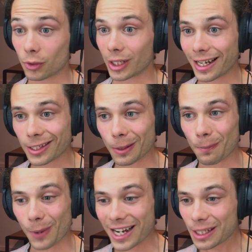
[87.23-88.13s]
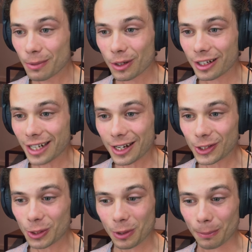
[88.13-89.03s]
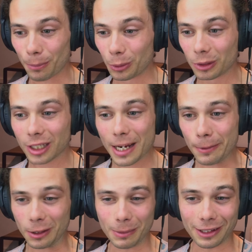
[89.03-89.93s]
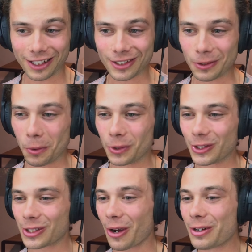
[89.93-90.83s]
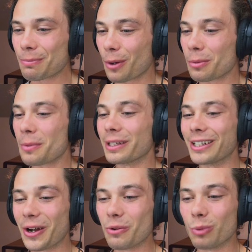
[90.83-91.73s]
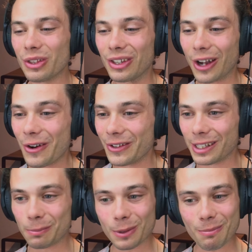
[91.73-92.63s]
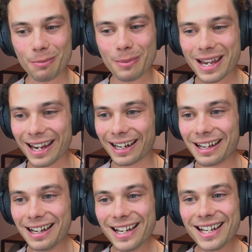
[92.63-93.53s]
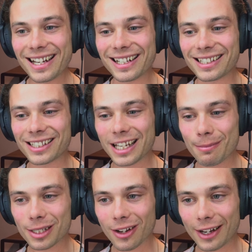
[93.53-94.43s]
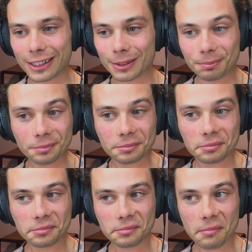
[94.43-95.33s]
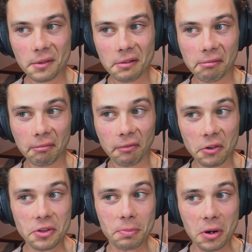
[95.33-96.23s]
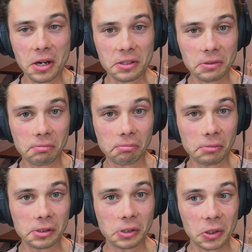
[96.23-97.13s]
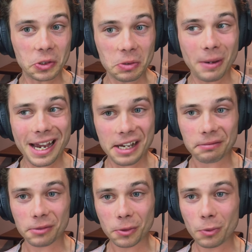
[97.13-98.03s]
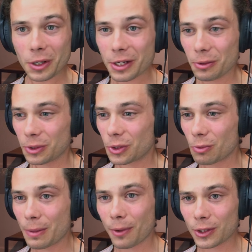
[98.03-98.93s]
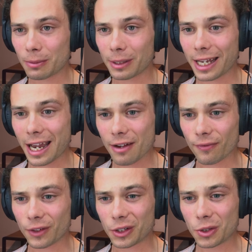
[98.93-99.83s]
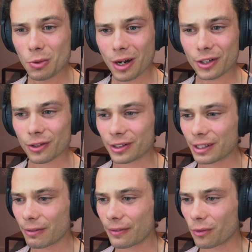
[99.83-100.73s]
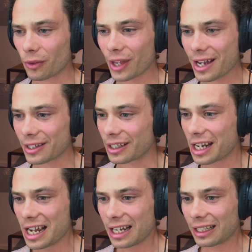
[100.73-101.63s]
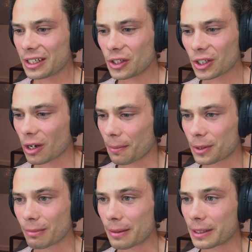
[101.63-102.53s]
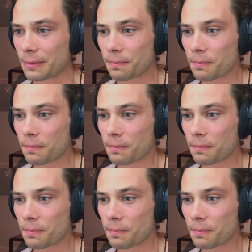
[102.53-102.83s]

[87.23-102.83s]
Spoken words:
decent basement attached to it, a pool table. I mean, that's all just going to probably go with the owners, but man, it seems like for the price, it's not too bad. So what else do we possibly have for $274,000? Let's just go up to maybe,